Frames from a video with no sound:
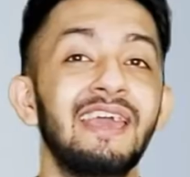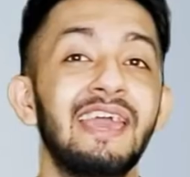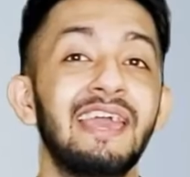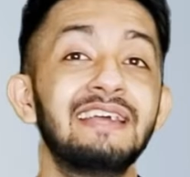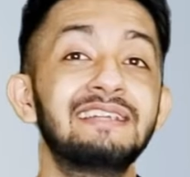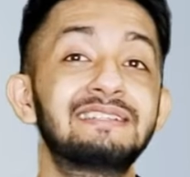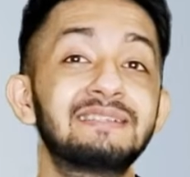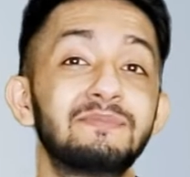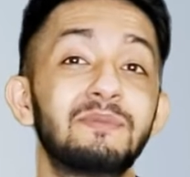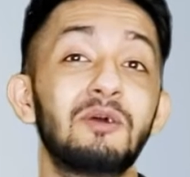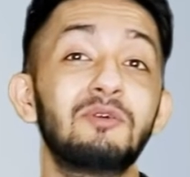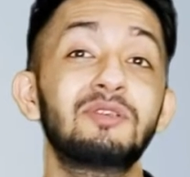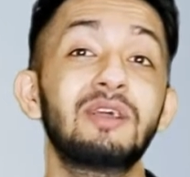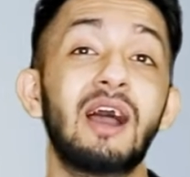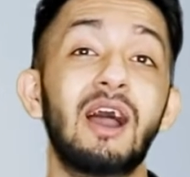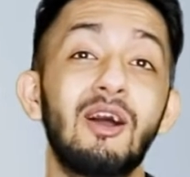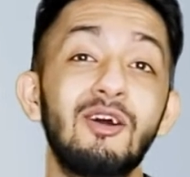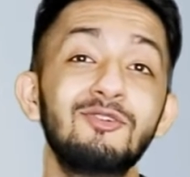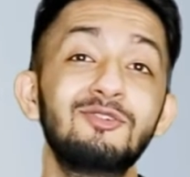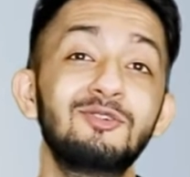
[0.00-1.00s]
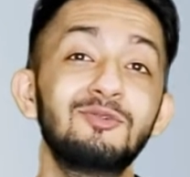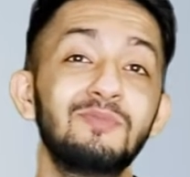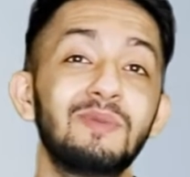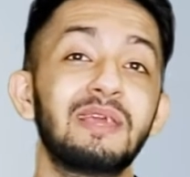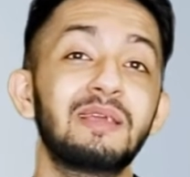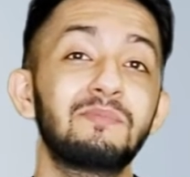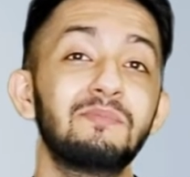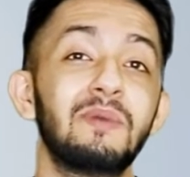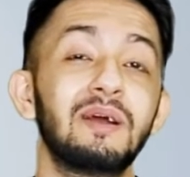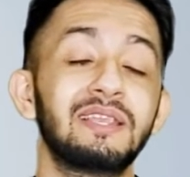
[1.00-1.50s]
It's about how to
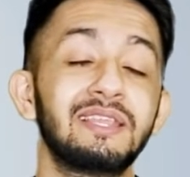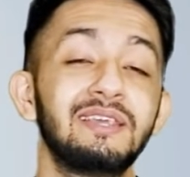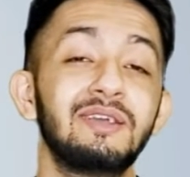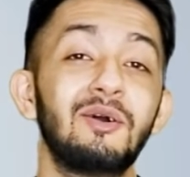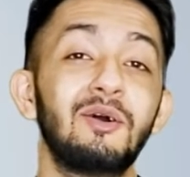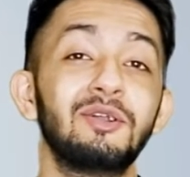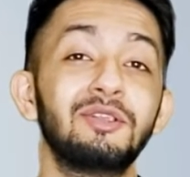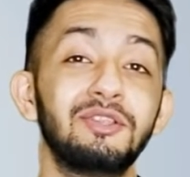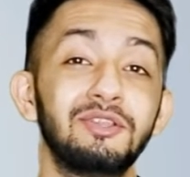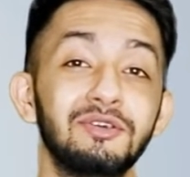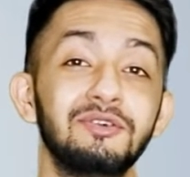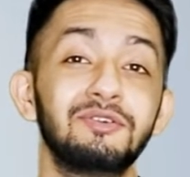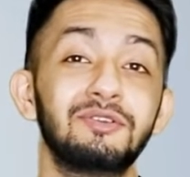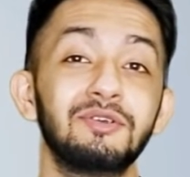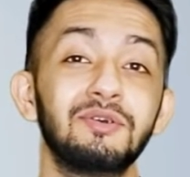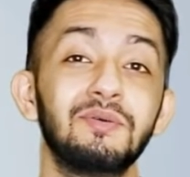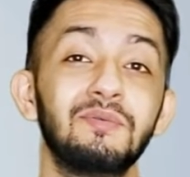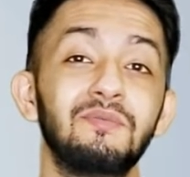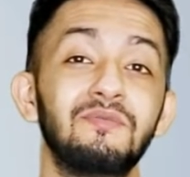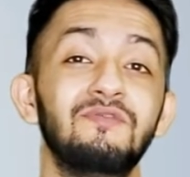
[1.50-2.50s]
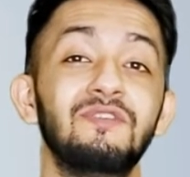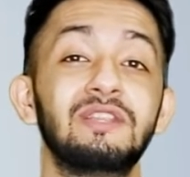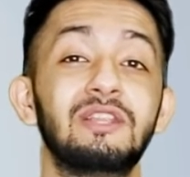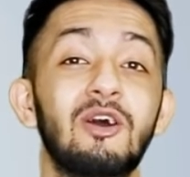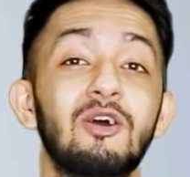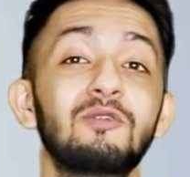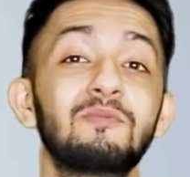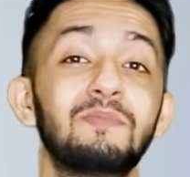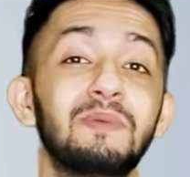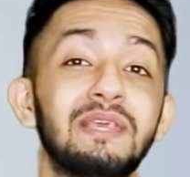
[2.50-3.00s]
make money on YouTube
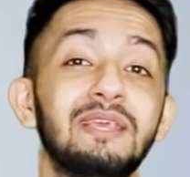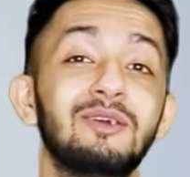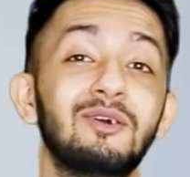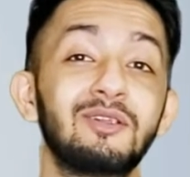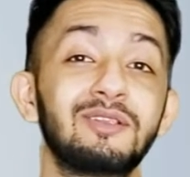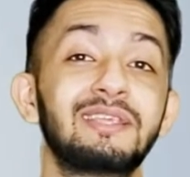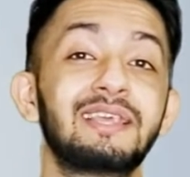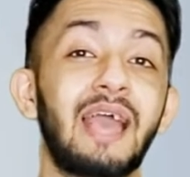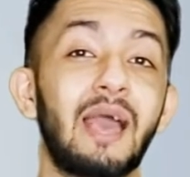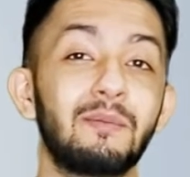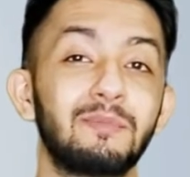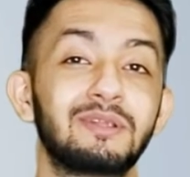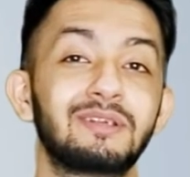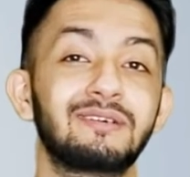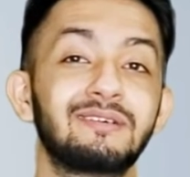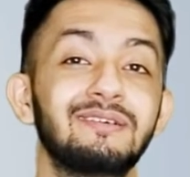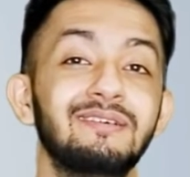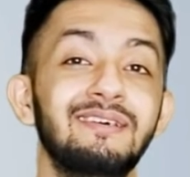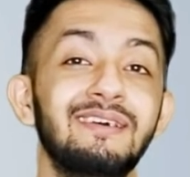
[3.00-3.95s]
without being on camera.